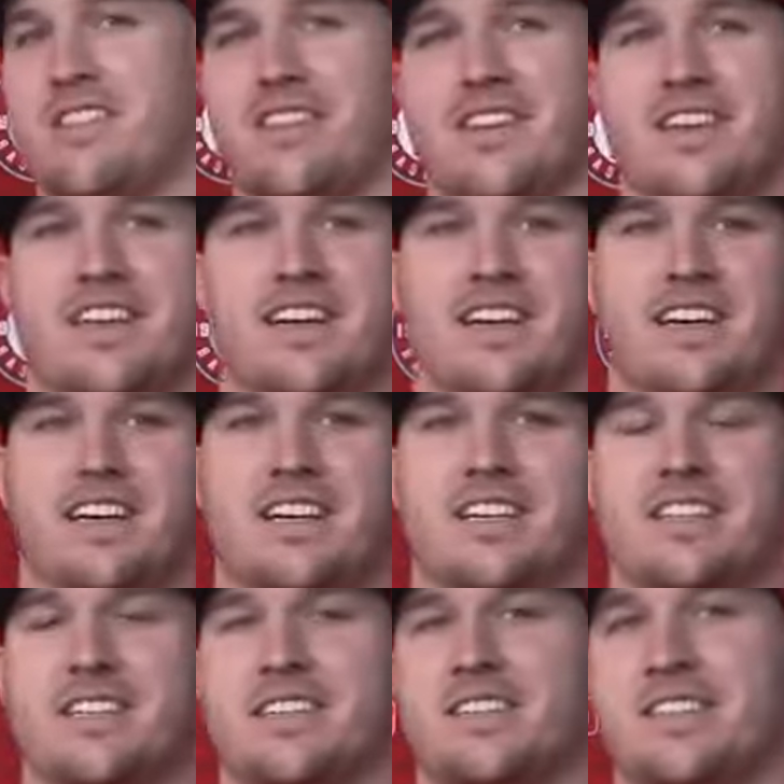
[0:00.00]
I think,
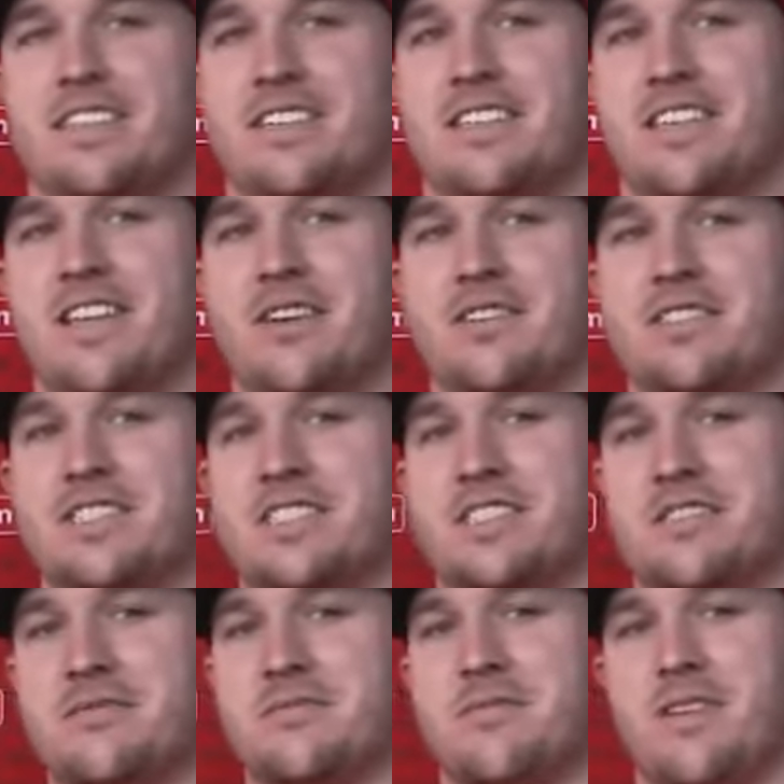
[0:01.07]
you know, it's
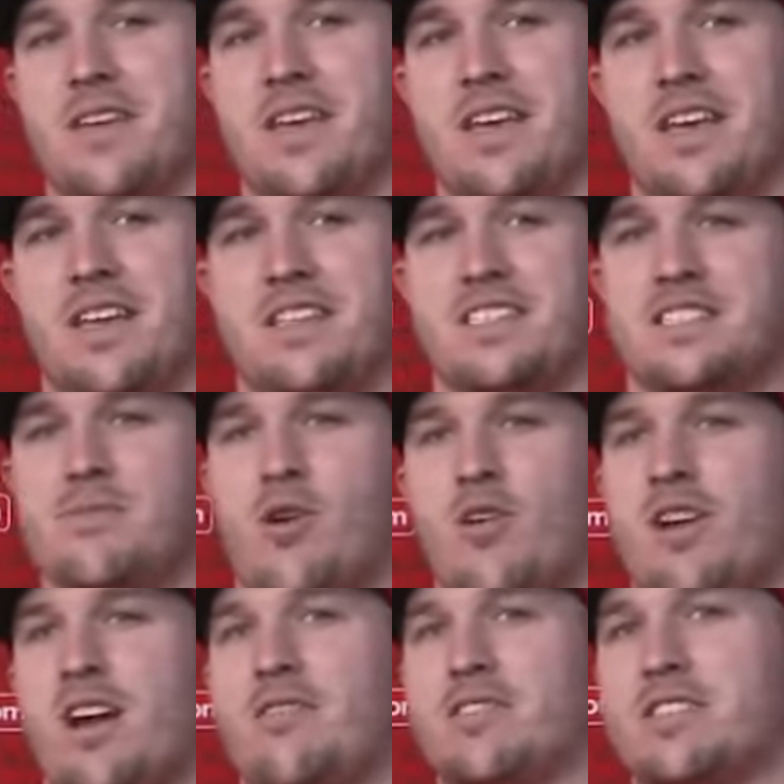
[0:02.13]
just
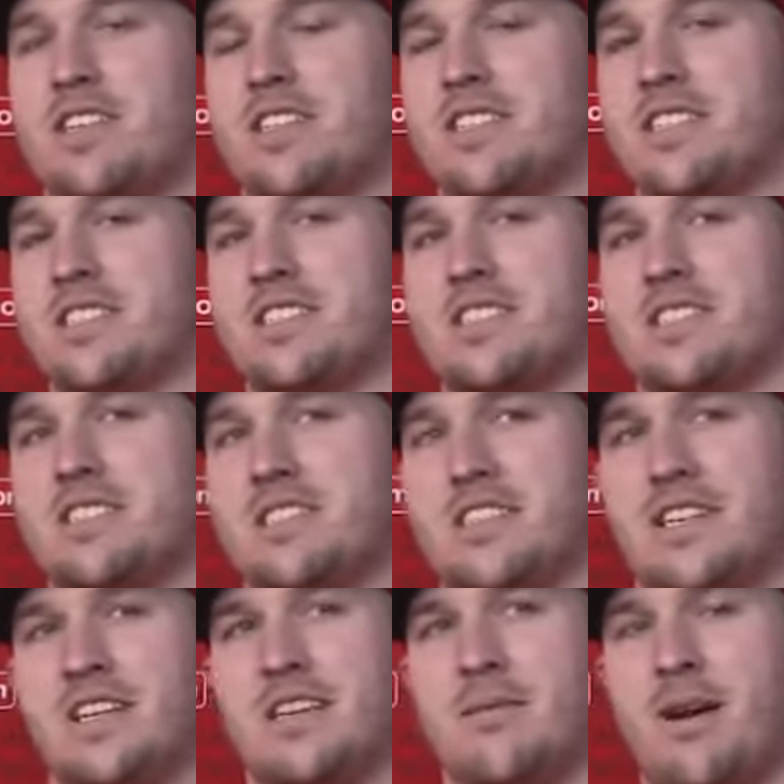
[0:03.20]
small conversations.
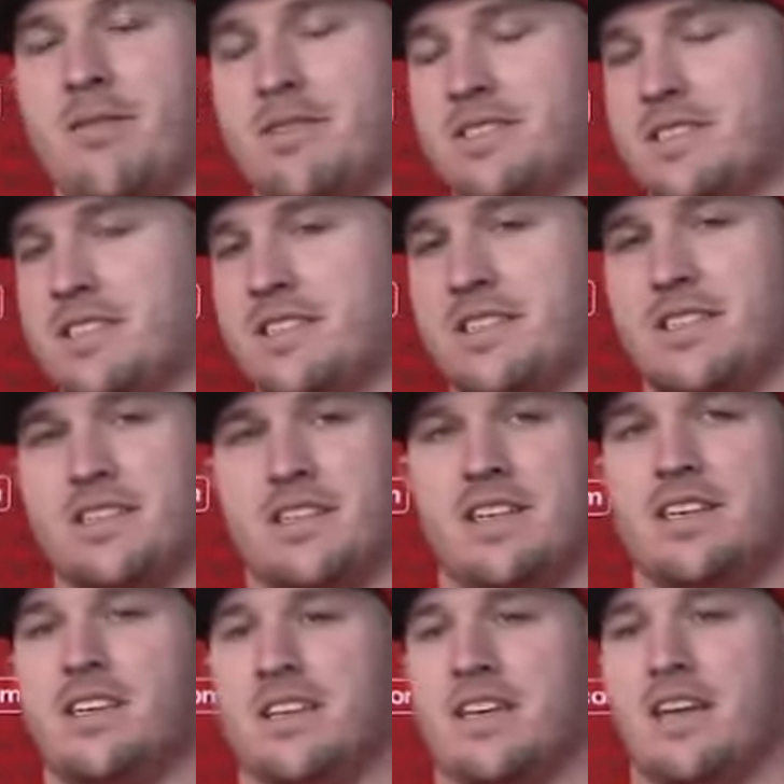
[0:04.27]
Obviously,
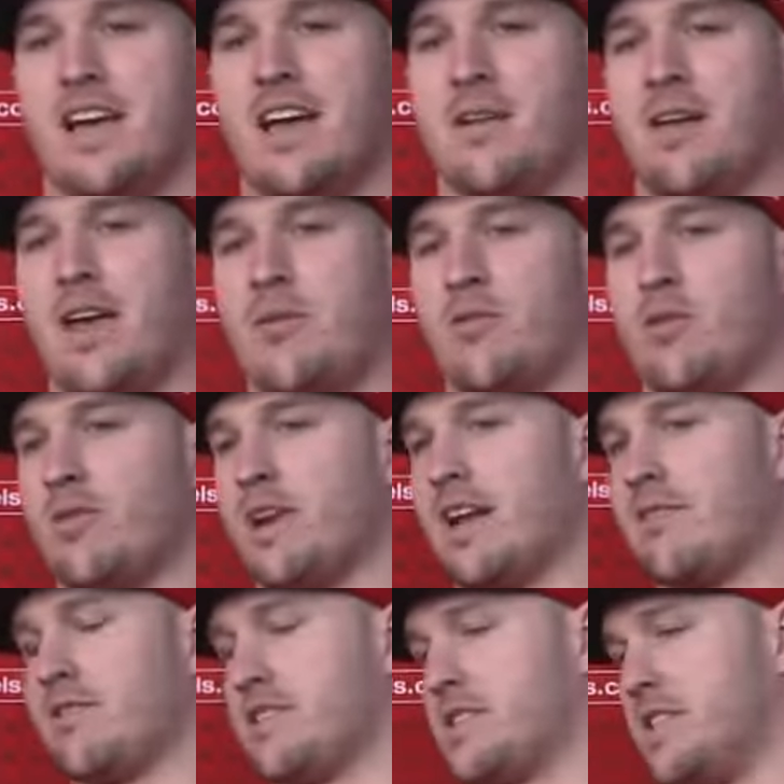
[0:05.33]
had one right
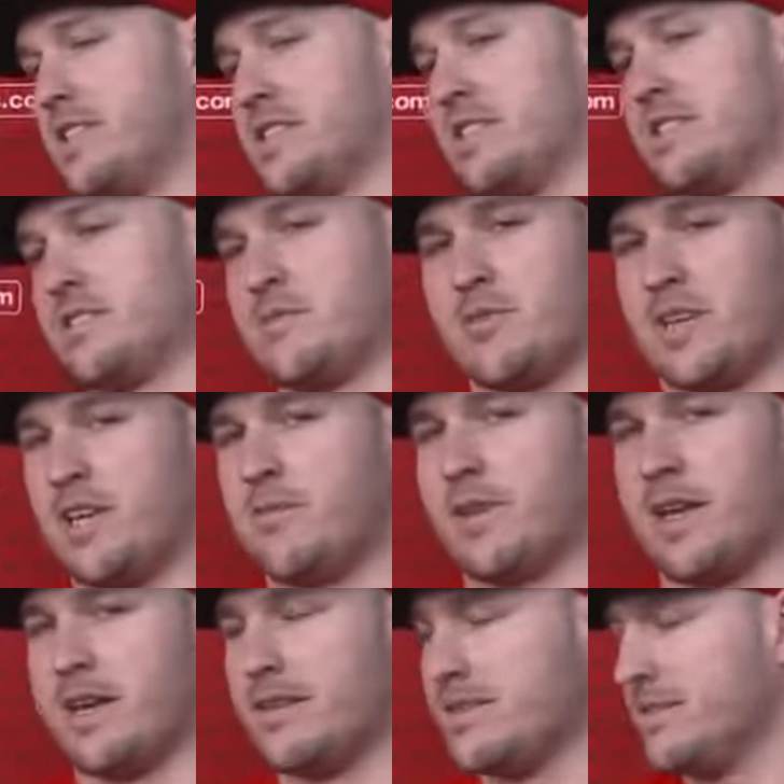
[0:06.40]
after the season. I'm going to keep
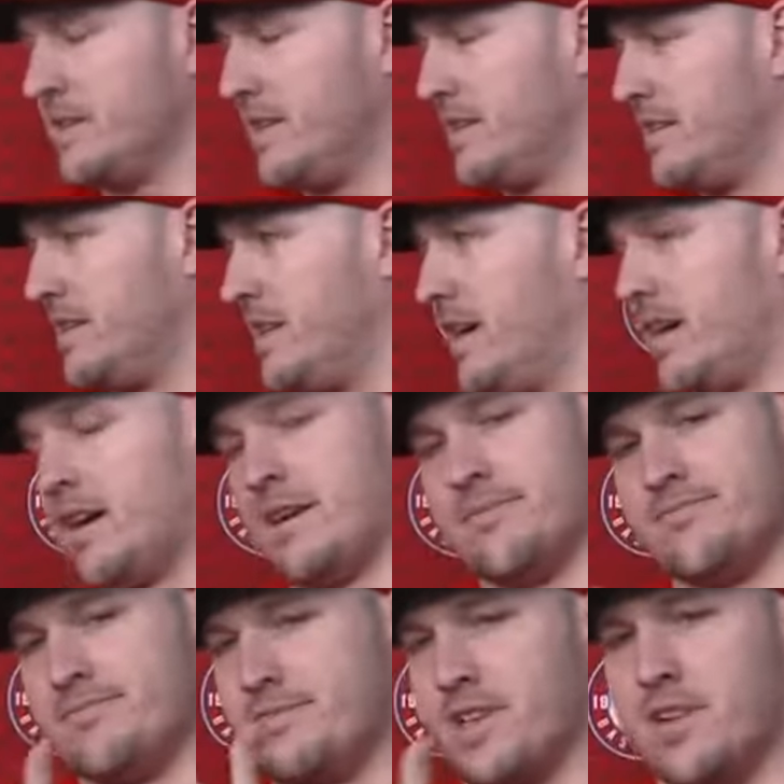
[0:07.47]
that,
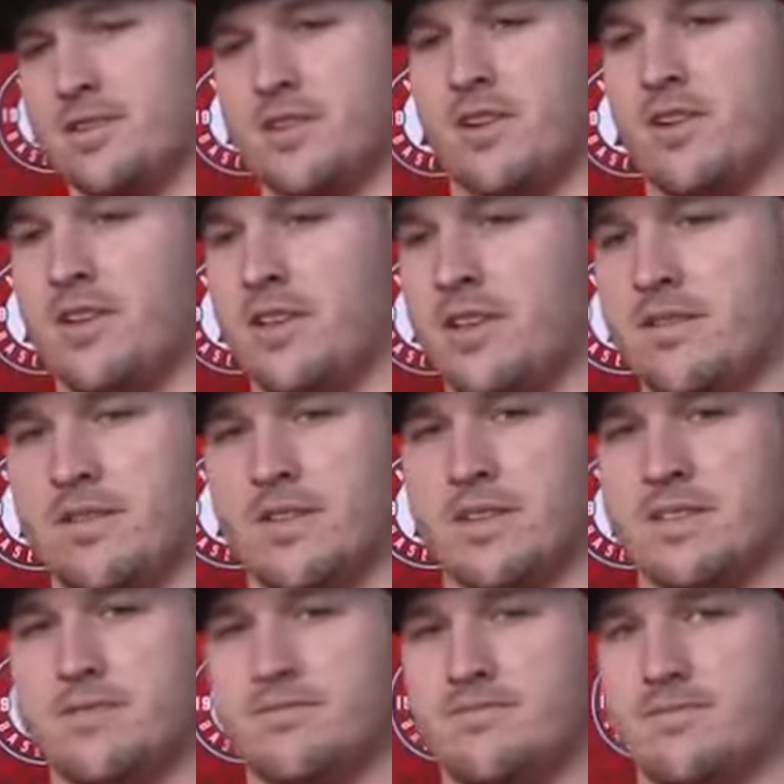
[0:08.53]
you know, internally
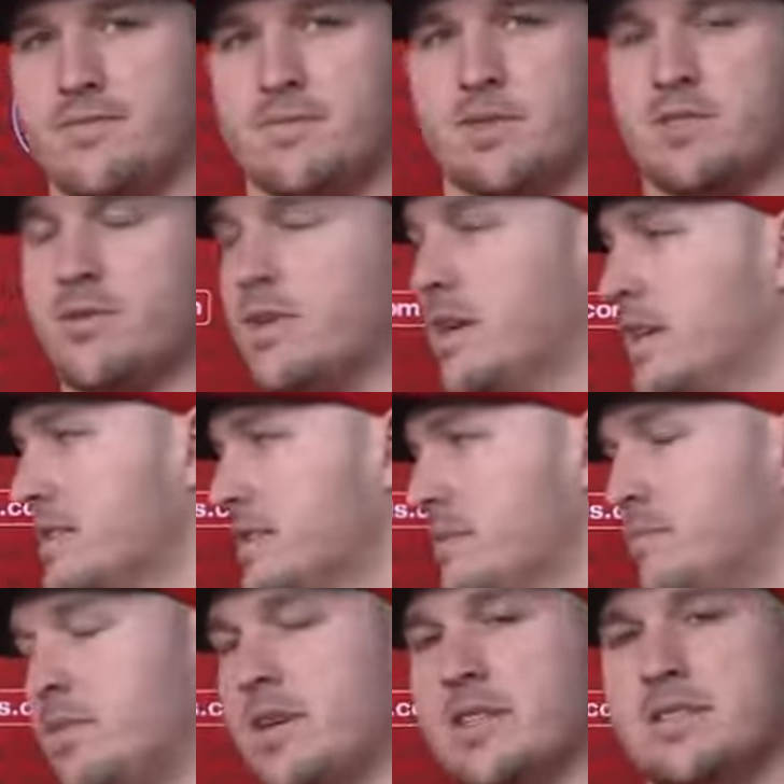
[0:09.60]
between us.
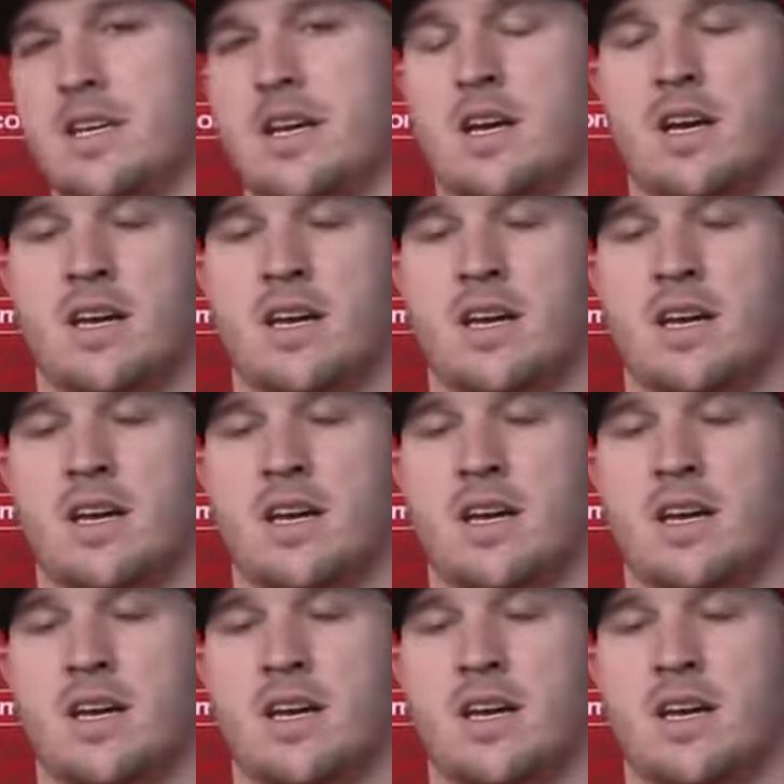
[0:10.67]
But,